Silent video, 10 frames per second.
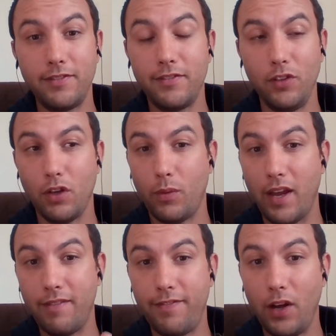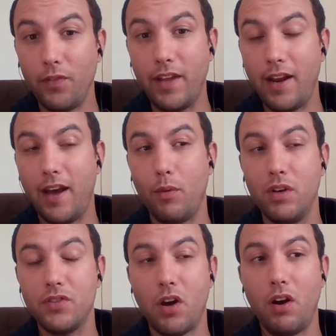When I felt that I
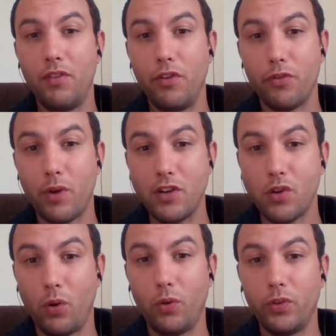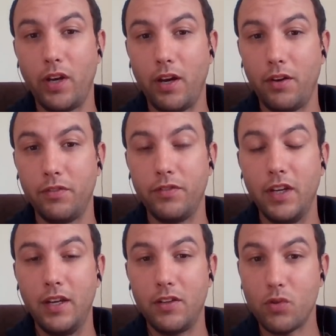was on the threshold of
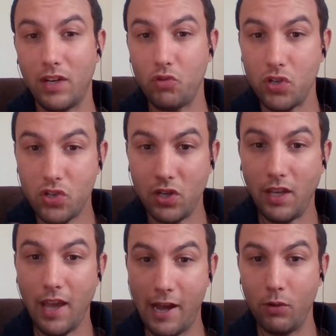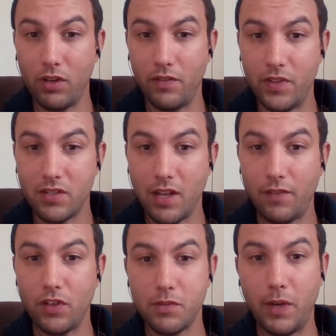transitioning out of this
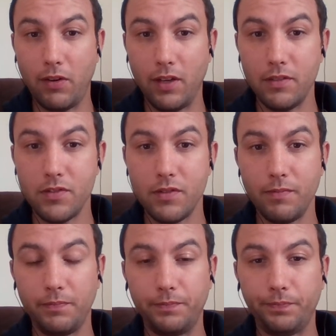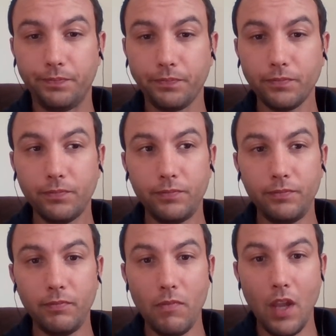life experience,
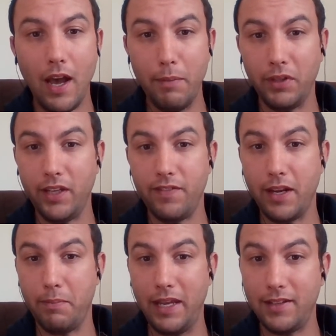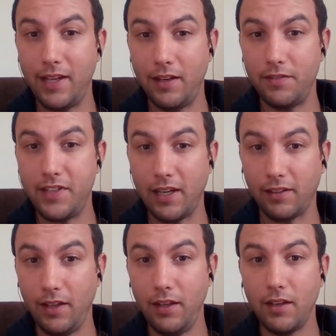I believe that a meditative
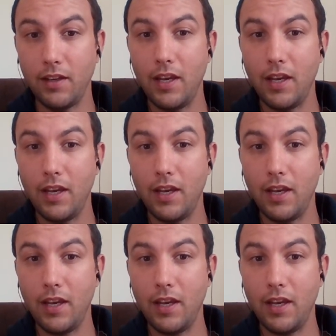technique